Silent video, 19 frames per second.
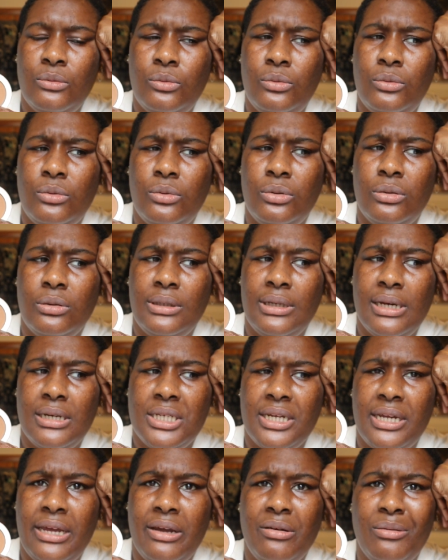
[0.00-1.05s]
I
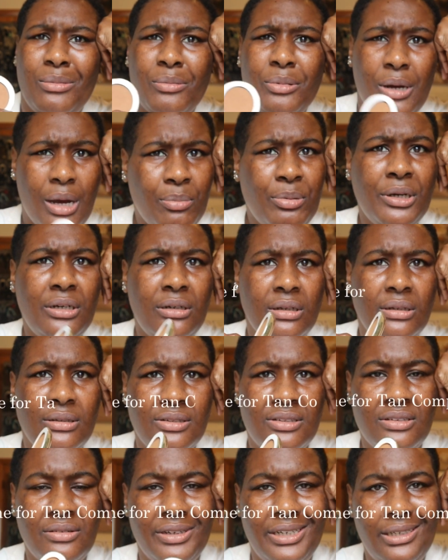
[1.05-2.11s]
can't remember. I'll put it on the
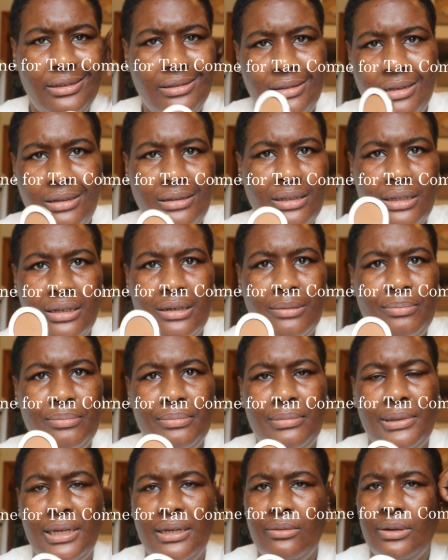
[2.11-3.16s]
screen because I'll look it up
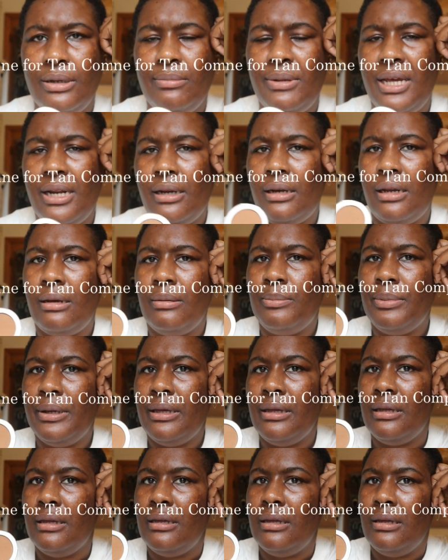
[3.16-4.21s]
like when I'm editing,
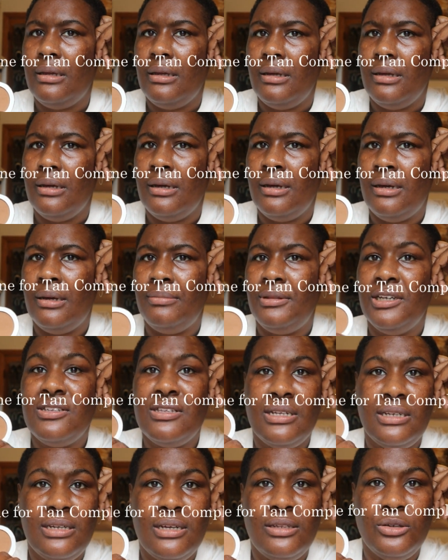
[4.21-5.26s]
but
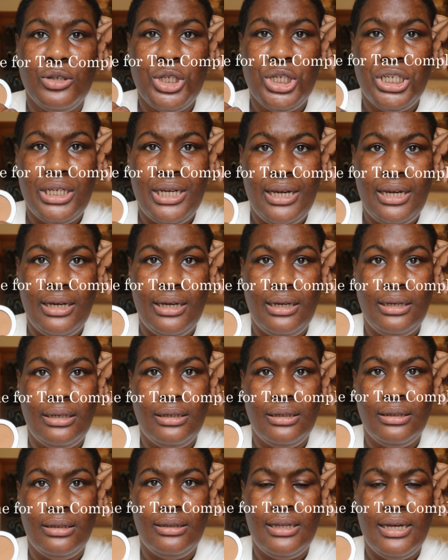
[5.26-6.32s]
there's another
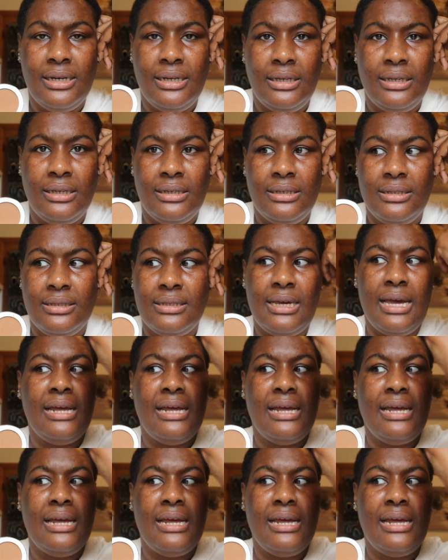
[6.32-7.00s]
shade that is